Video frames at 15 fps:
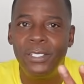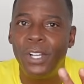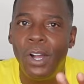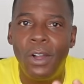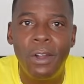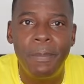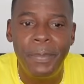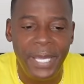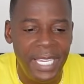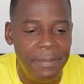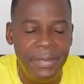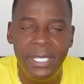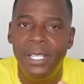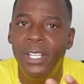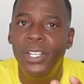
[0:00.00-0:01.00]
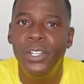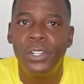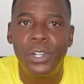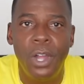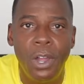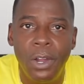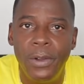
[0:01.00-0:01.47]
car payment,
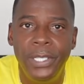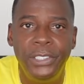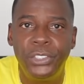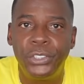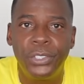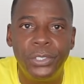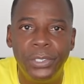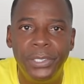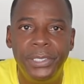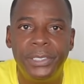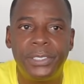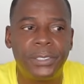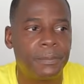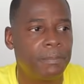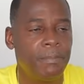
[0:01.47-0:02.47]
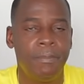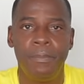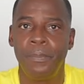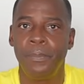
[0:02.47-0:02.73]
car insurance,